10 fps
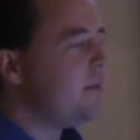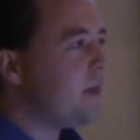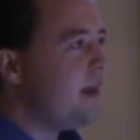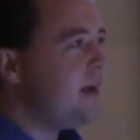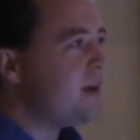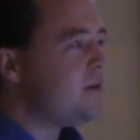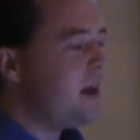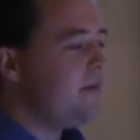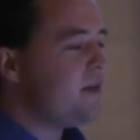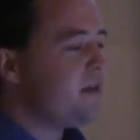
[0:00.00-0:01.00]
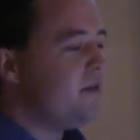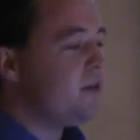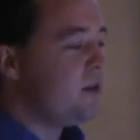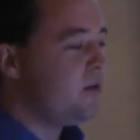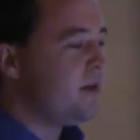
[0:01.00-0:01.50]
I think it's relevant for
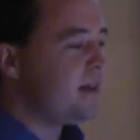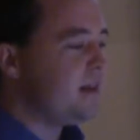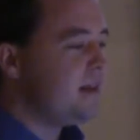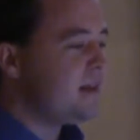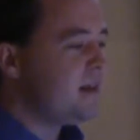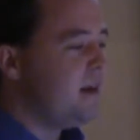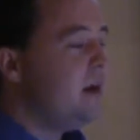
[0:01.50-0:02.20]
2 reasons.